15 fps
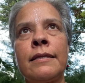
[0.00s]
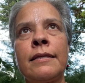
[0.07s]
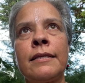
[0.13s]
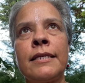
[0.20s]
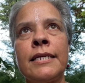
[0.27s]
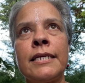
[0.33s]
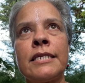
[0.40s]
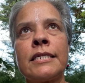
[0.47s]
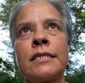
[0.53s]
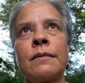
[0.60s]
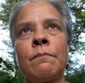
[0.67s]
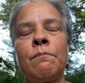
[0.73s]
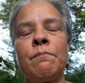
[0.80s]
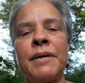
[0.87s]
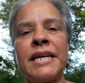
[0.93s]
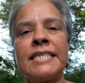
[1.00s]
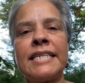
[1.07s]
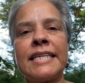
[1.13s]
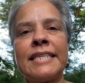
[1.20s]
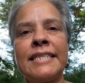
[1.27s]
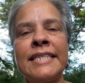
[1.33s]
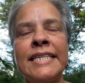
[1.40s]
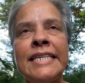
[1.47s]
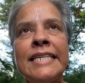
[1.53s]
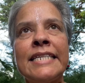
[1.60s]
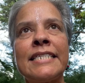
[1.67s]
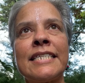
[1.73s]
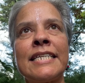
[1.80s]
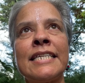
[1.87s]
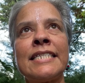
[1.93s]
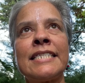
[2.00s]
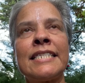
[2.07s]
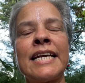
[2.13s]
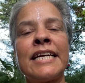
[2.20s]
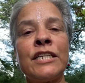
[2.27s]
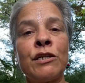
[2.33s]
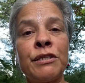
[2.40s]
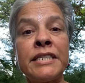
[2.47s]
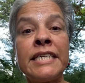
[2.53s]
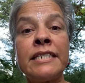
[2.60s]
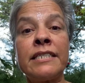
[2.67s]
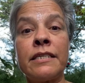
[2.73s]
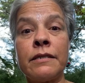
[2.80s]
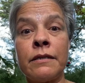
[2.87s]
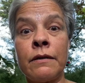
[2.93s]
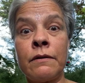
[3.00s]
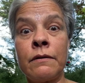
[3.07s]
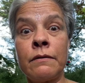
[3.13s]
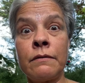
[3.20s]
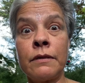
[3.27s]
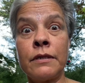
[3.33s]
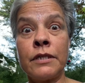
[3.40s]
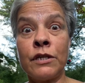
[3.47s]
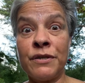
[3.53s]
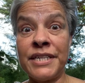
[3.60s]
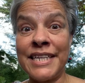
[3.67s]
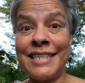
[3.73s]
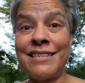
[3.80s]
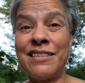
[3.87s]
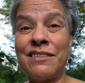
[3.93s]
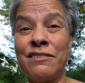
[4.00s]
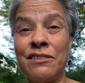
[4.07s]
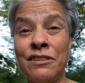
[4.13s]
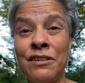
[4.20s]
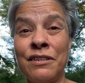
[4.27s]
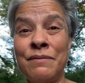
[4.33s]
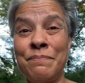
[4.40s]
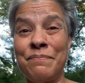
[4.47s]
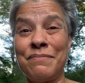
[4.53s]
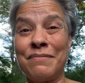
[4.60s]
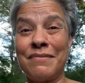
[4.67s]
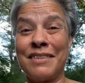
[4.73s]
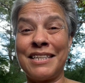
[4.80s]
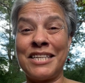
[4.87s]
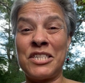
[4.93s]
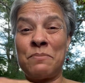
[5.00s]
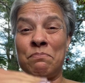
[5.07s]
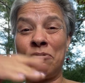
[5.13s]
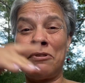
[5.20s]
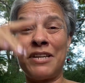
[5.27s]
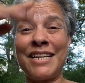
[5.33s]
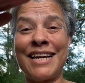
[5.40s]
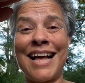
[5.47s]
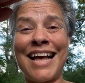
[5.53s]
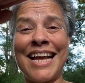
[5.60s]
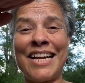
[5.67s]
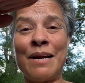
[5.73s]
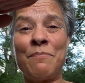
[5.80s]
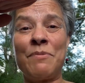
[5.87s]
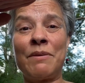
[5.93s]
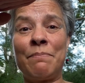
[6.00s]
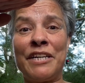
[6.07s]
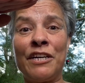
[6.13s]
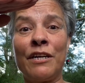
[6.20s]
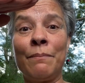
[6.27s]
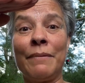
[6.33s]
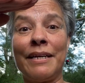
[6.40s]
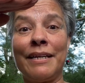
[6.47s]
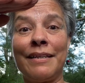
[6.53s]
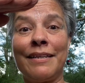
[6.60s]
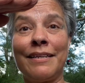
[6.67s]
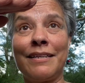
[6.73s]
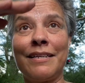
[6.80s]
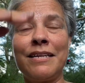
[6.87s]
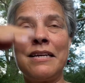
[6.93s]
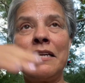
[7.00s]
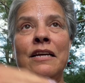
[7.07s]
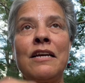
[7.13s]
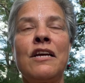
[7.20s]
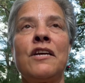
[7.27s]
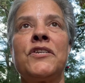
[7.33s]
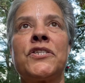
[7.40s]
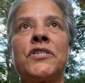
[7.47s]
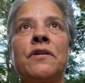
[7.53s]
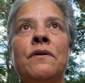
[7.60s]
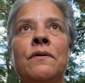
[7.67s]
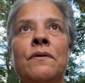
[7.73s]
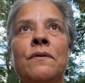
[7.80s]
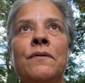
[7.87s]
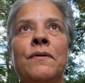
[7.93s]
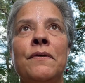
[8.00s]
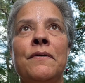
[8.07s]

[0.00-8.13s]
these basic needs is that your need to know, your need to learn is pretty high up the pyramid. So